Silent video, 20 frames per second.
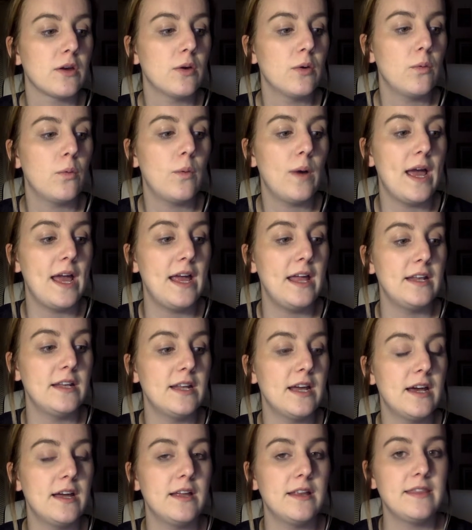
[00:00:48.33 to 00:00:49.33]

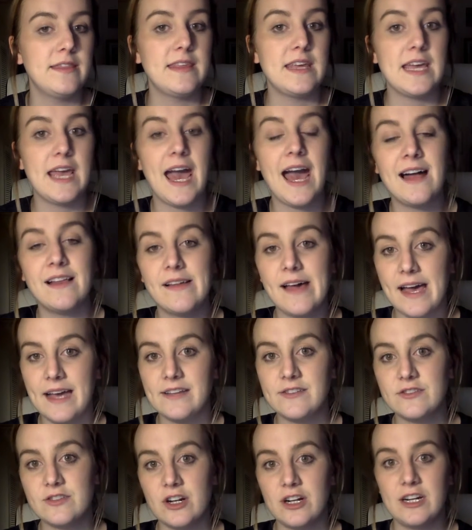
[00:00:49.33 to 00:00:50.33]
when the
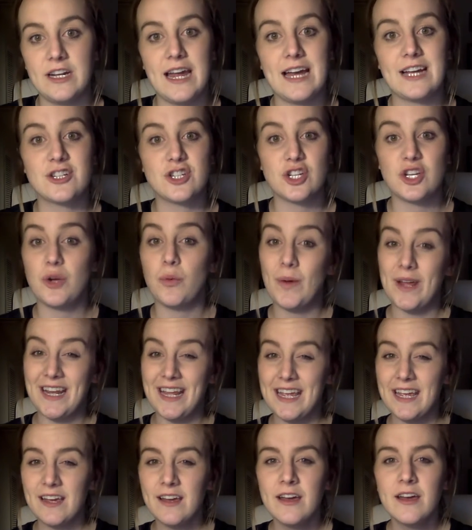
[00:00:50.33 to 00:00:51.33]
Allies started actually
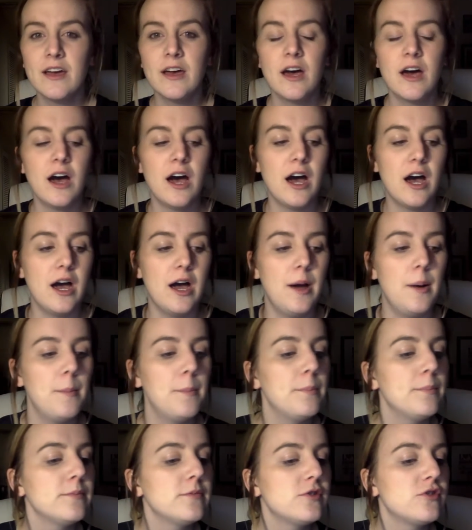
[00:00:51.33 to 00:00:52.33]
winning.
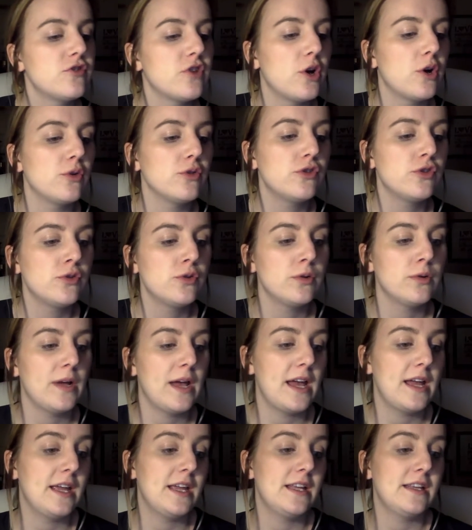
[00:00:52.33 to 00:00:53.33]
So
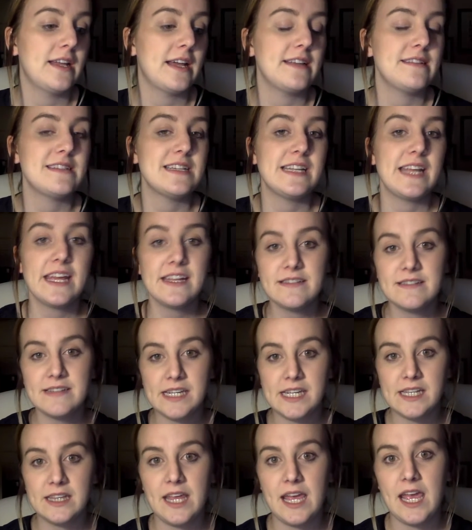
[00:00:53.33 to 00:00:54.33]
in
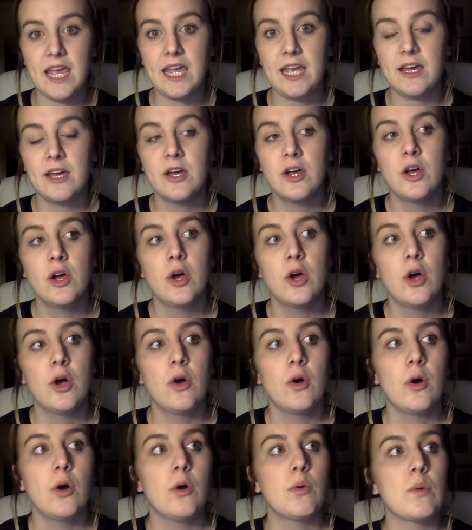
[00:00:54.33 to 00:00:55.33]
1918, they
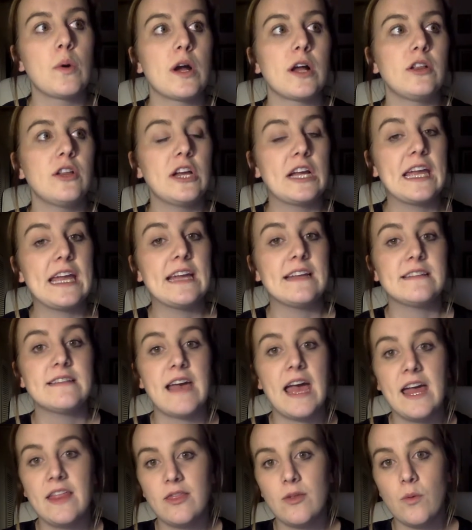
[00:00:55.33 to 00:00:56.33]
were looking
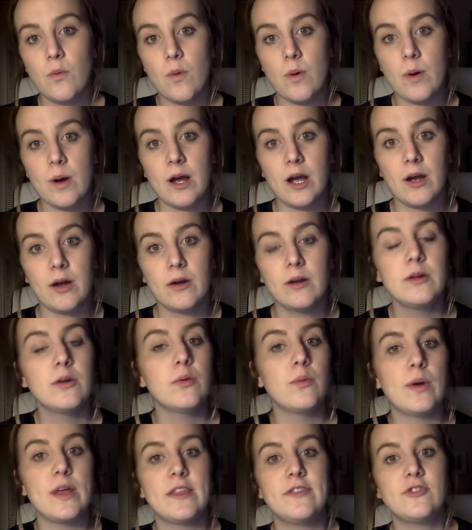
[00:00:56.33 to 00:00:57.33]
to end the war
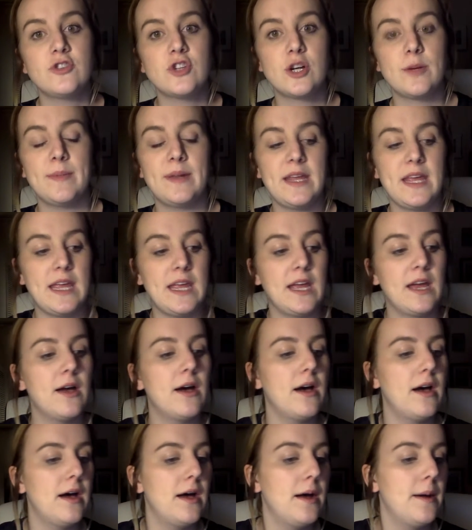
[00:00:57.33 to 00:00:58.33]
with Germany
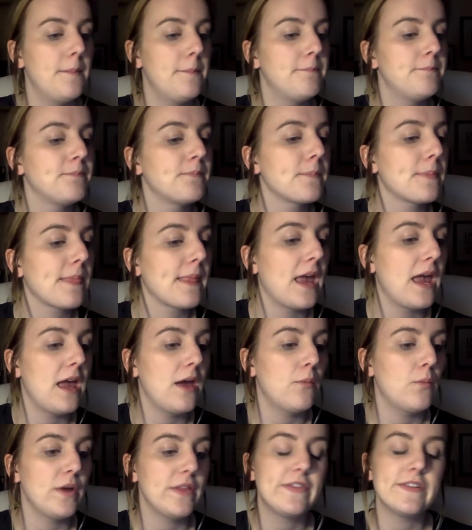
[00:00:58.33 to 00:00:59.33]

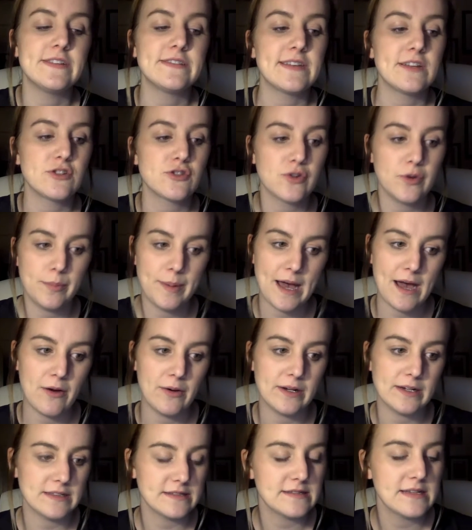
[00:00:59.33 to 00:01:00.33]
and with the Central
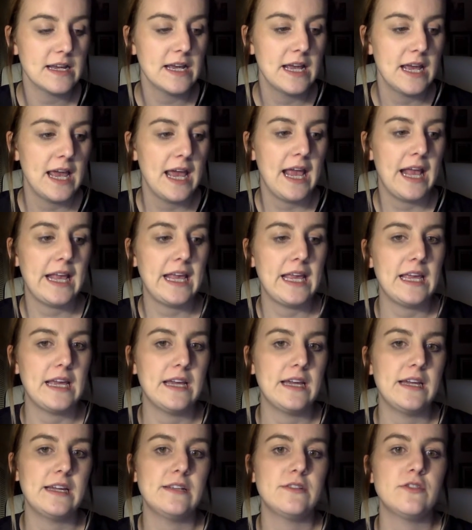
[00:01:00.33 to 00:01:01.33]
Powers.
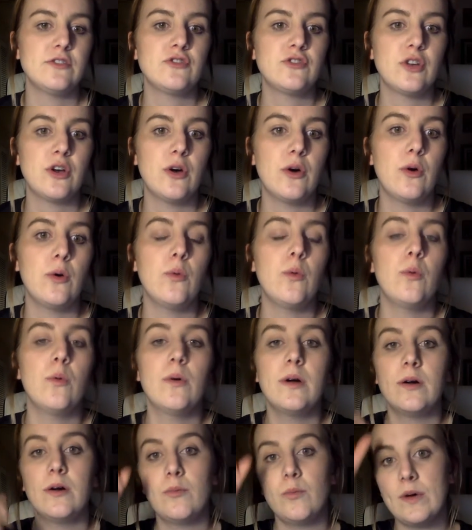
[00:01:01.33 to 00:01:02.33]
And so
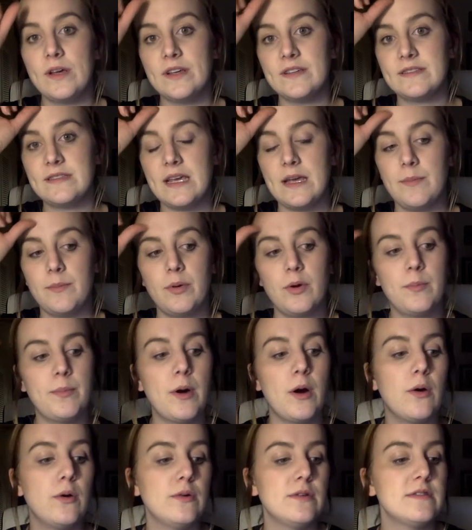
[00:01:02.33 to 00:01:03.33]
Wilson
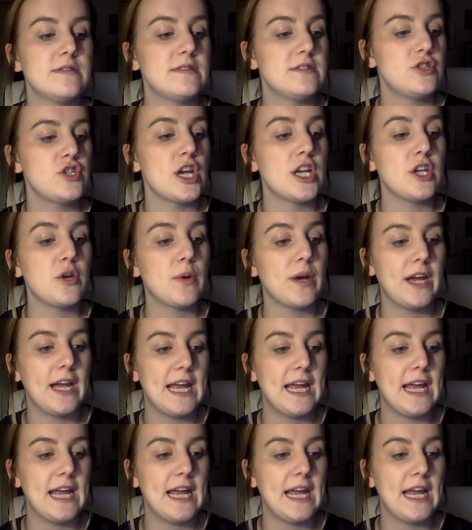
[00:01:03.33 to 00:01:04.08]
proposed January